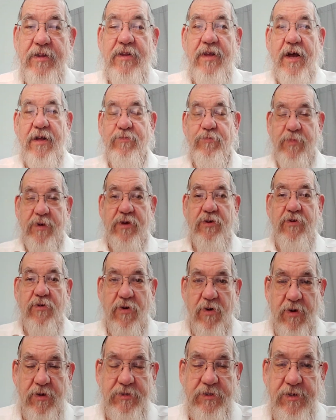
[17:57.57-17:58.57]
That
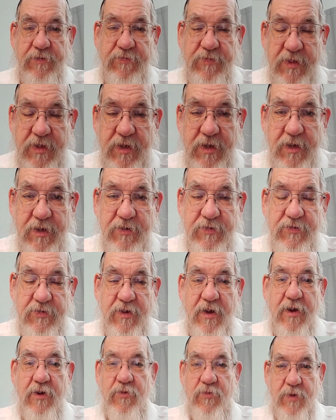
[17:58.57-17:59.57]
because of this,
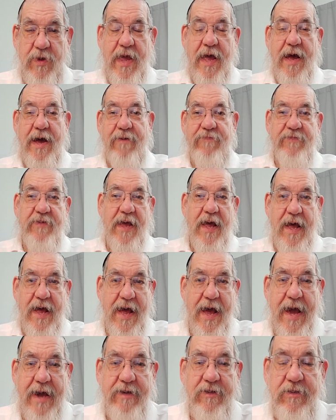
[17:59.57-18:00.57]
we have to
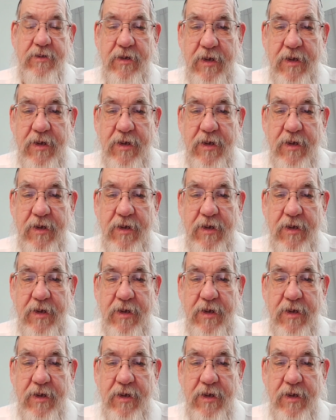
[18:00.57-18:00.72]
act